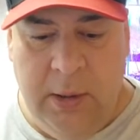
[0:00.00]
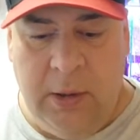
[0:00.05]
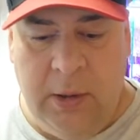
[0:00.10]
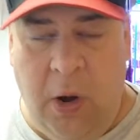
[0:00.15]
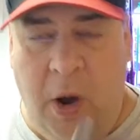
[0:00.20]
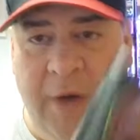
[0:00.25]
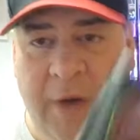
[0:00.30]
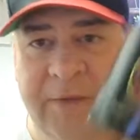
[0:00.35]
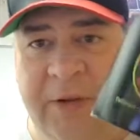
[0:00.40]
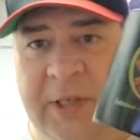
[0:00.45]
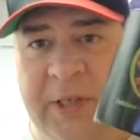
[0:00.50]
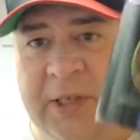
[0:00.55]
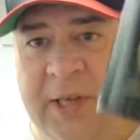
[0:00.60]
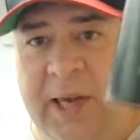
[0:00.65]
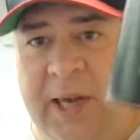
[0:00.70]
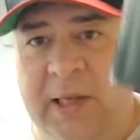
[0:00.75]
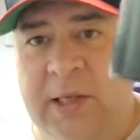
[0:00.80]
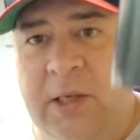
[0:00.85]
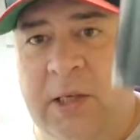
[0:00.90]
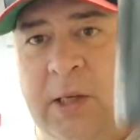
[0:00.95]
Coffee's
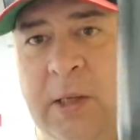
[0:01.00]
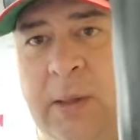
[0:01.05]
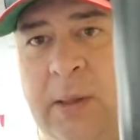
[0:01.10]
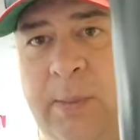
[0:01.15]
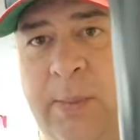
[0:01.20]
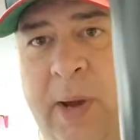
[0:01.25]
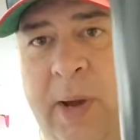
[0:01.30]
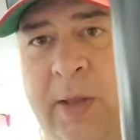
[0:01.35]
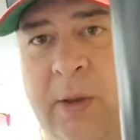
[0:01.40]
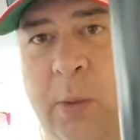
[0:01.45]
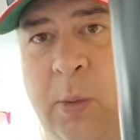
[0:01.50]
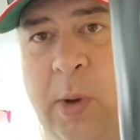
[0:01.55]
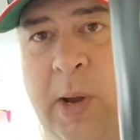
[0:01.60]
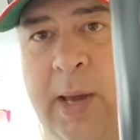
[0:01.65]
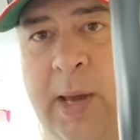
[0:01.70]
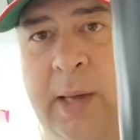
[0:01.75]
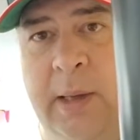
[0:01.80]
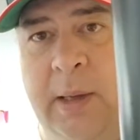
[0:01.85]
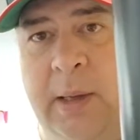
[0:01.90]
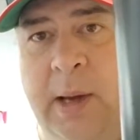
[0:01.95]
kicked. By the
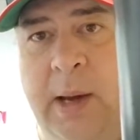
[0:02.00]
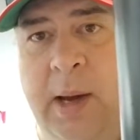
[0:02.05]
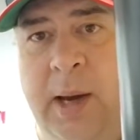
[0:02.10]
way,